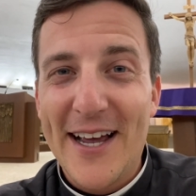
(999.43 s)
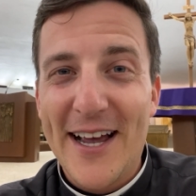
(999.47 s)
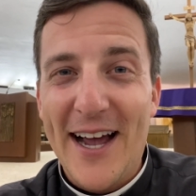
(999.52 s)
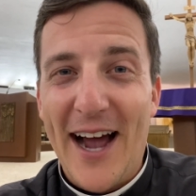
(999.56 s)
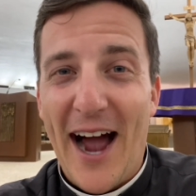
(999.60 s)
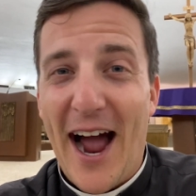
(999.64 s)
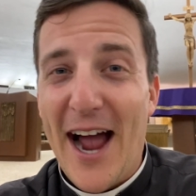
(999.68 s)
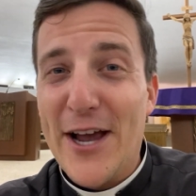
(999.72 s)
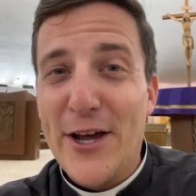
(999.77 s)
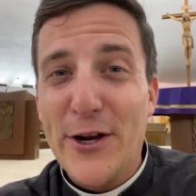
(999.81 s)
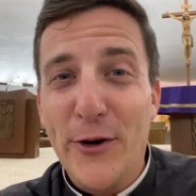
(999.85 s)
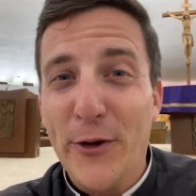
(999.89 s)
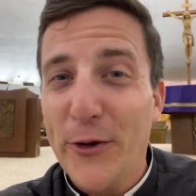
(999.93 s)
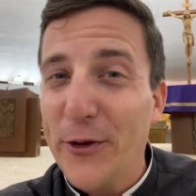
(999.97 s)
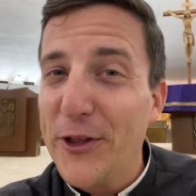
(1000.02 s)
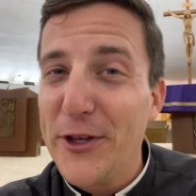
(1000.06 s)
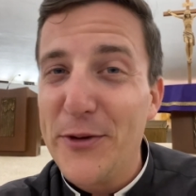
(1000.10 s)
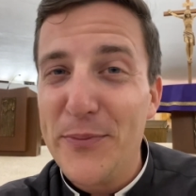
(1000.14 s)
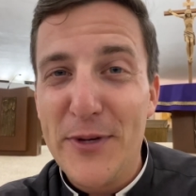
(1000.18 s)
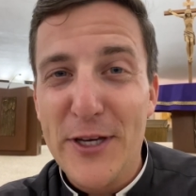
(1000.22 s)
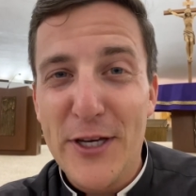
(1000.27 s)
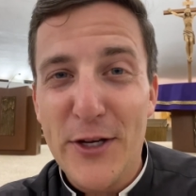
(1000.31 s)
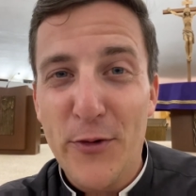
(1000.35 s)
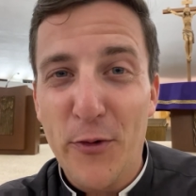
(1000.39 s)
I can only
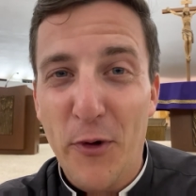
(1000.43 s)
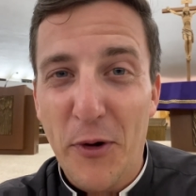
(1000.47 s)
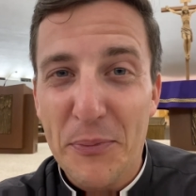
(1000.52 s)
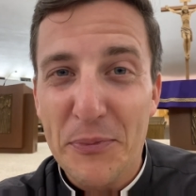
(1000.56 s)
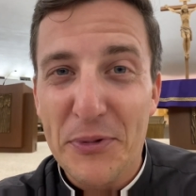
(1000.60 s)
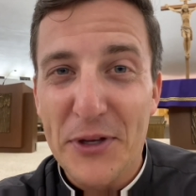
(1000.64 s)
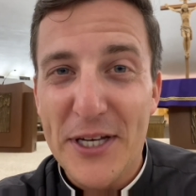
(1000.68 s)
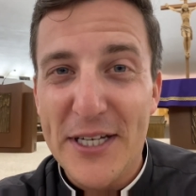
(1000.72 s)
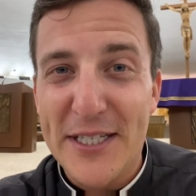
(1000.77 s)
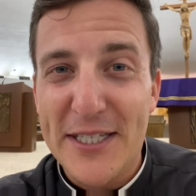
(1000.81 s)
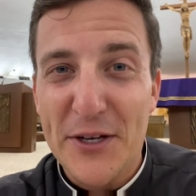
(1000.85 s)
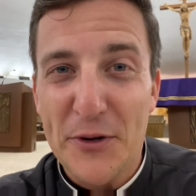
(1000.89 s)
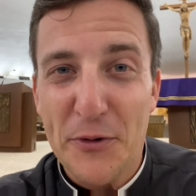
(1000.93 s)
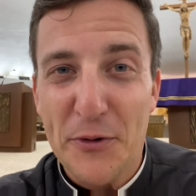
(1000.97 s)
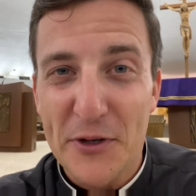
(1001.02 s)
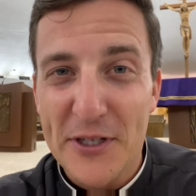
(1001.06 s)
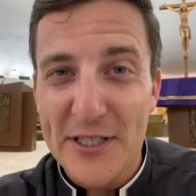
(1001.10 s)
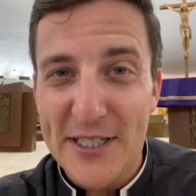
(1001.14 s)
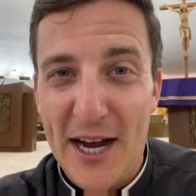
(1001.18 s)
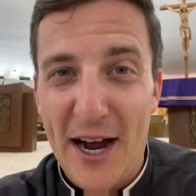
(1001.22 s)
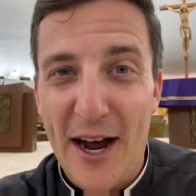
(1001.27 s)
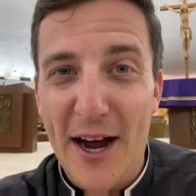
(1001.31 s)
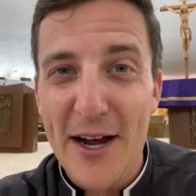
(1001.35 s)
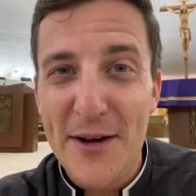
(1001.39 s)
be in one place at one
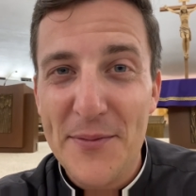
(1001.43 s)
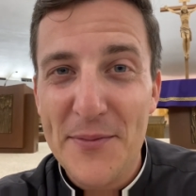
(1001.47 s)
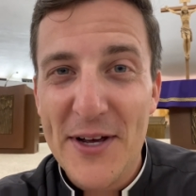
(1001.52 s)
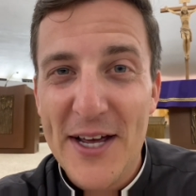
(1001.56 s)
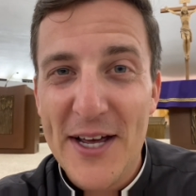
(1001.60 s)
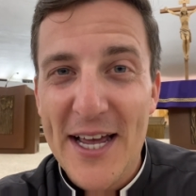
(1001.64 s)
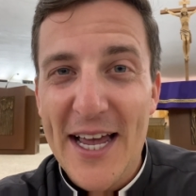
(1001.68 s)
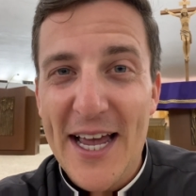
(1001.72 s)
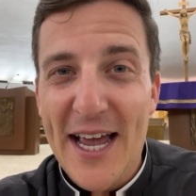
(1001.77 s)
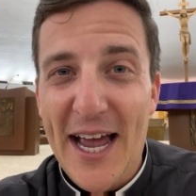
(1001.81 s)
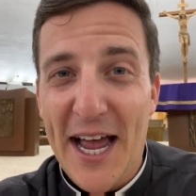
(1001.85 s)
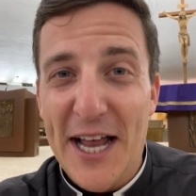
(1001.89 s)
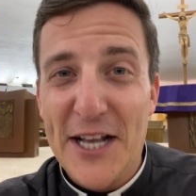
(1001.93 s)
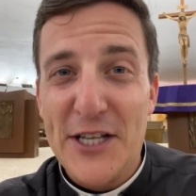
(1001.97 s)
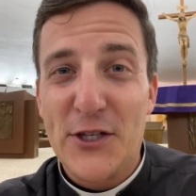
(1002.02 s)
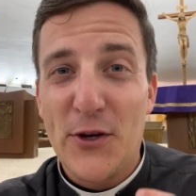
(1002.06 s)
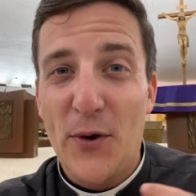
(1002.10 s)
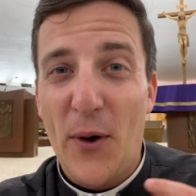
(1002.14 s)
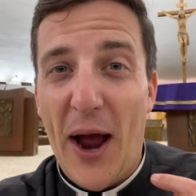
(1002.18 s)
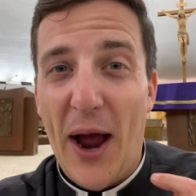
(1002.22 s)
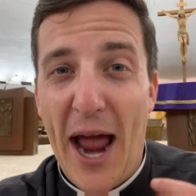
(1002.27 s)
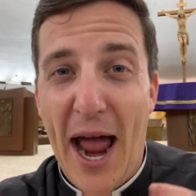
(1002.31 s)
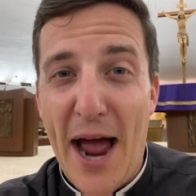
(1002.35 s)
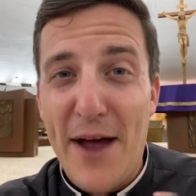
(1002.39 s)
time, and so
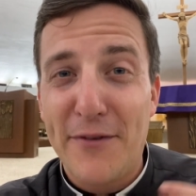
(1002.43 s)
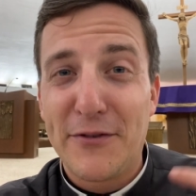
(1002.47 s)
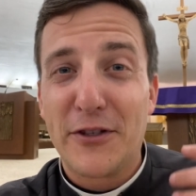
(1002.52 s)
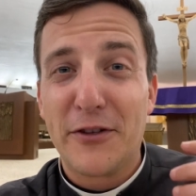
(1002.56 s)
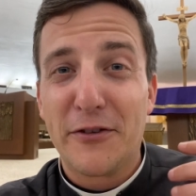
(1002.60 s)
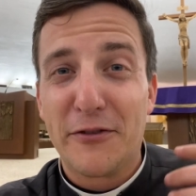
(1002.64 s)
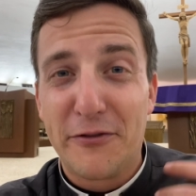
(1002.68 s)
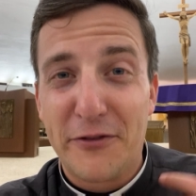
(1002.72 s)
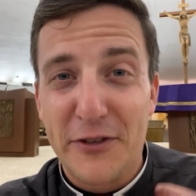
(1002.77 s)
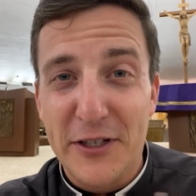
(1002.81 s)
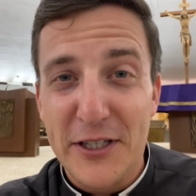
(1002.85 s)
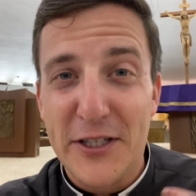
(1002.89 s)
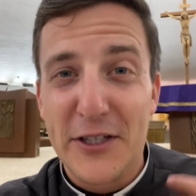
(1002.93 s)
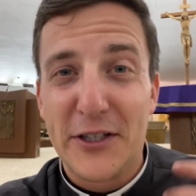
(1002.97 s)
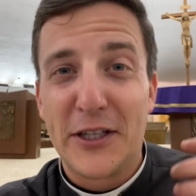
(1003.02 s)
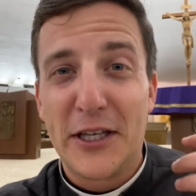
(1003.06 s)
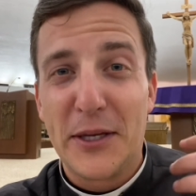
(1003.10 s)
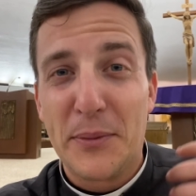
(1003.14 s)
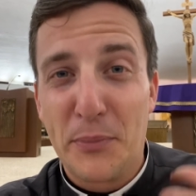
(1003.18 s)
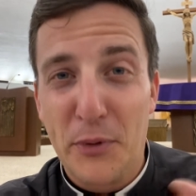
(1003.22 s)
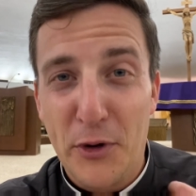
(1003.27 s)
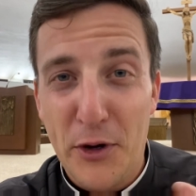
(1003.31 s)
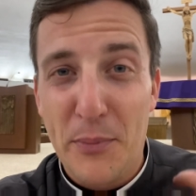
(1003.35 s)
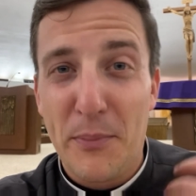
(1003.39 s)
I have to physically
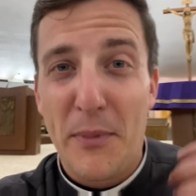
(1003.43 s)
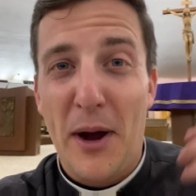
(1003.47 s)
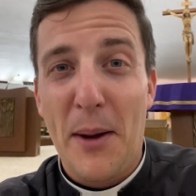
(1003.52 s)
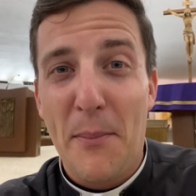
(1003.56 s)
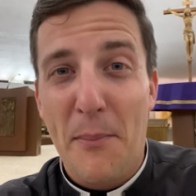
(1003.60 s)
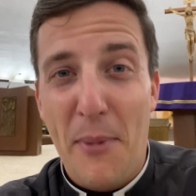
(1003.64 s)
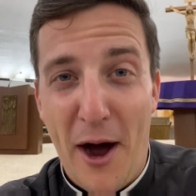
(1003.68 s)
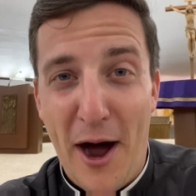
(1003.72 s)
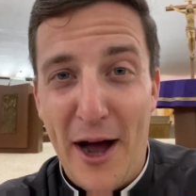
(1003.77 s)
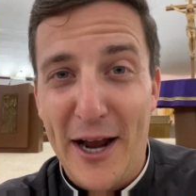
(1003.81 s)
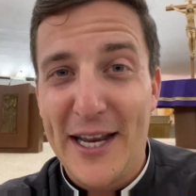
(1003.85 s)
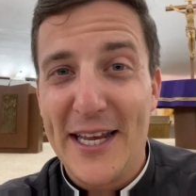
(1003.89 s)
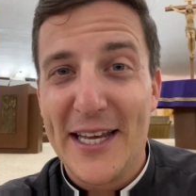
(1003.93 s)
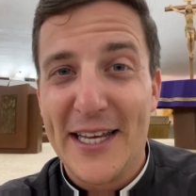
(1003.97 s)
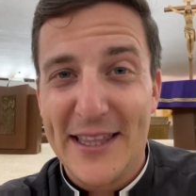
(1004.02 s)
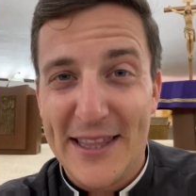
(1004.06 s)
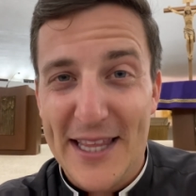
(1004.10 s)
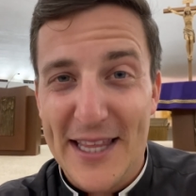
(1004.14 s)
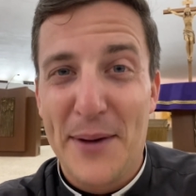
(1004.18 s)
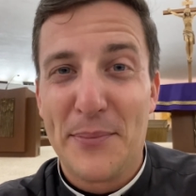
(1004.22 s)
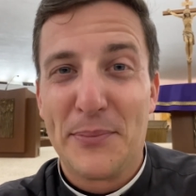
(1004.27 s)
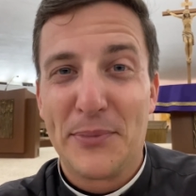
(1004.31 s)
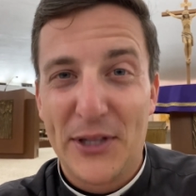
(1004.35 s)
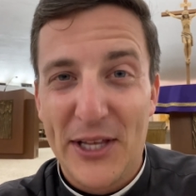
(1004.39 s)
put my body in
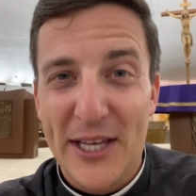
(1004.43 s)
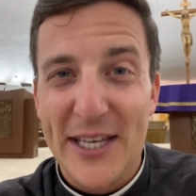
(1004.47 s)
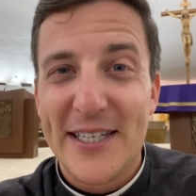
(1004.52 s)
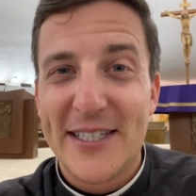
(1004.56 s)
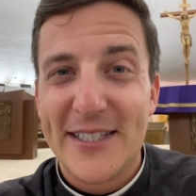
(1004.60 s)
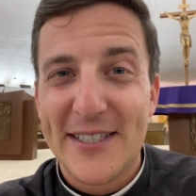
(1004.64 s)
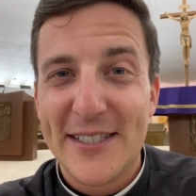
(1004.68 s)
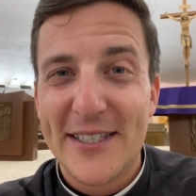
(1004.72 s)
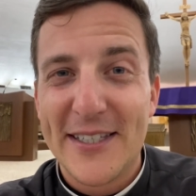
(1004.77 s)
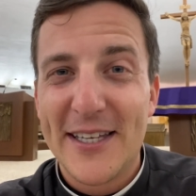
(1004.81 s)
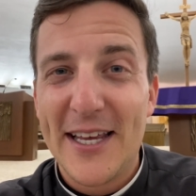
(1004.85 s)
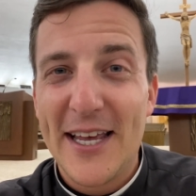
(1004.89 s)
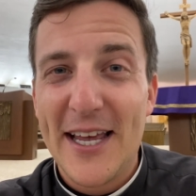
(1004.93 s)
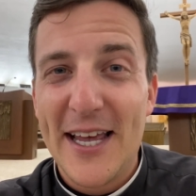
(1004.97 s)
that place.